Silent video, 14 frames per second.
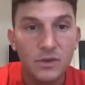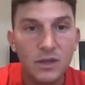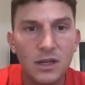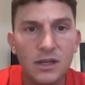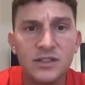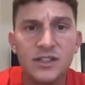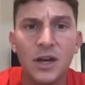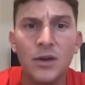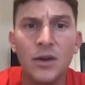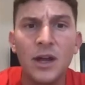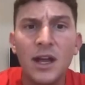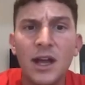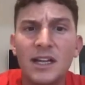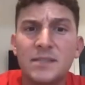So
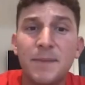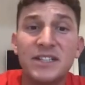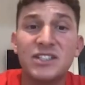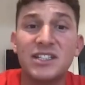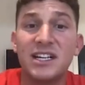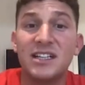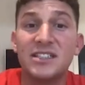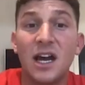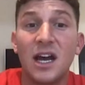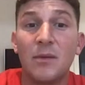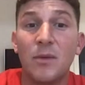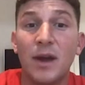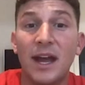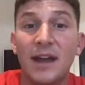especially at a time
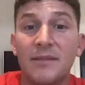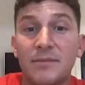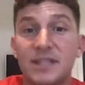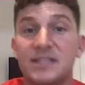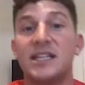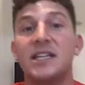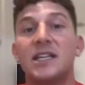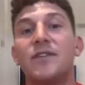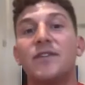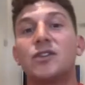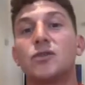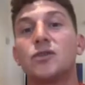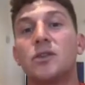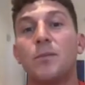where this individual
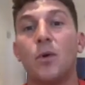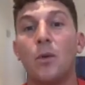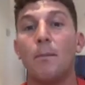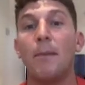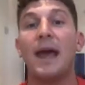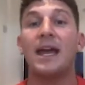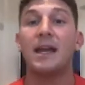support may be